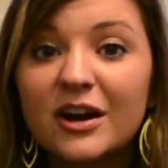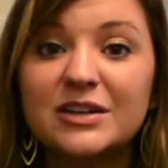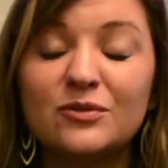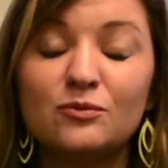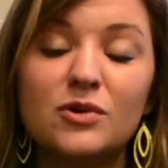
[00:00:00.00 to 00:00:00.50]
I
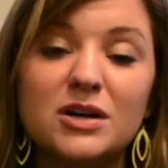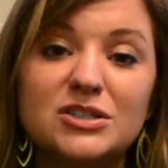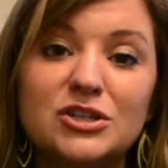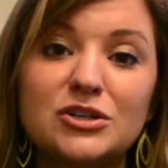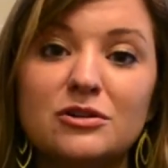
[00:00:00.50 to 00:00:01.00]
didn't want
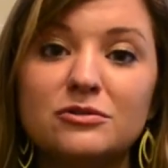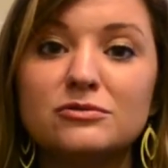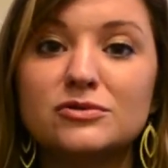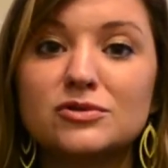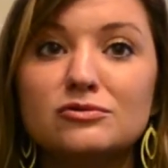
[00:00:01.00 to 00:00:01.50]
to go
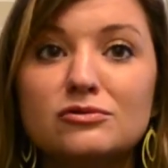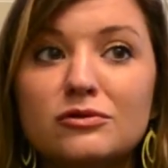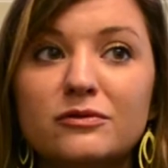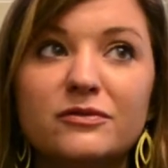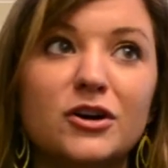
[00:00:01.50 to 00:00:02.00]
through
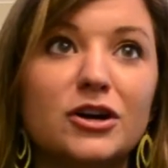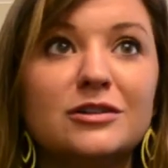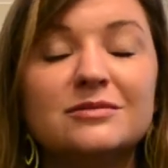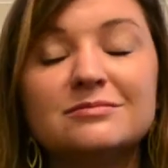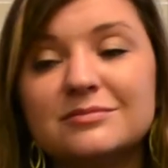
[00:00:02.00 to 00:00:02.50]
school
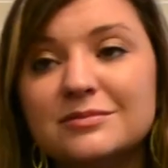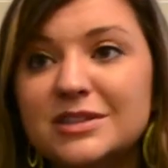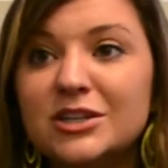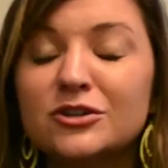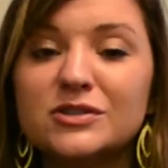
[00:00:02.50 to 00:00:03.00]
for
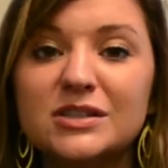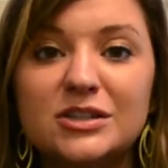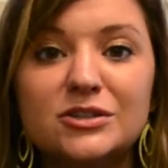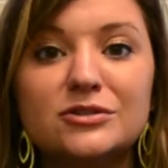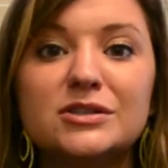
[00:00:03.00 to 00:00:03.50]
years and
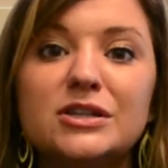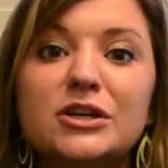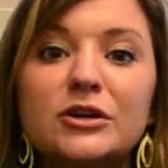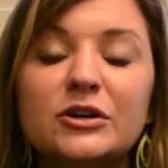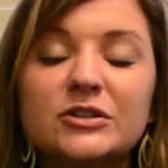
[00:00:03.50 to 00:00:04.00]
years and
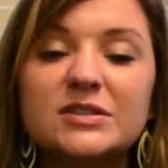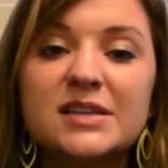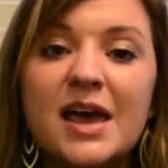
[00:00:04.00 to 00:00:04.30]
years.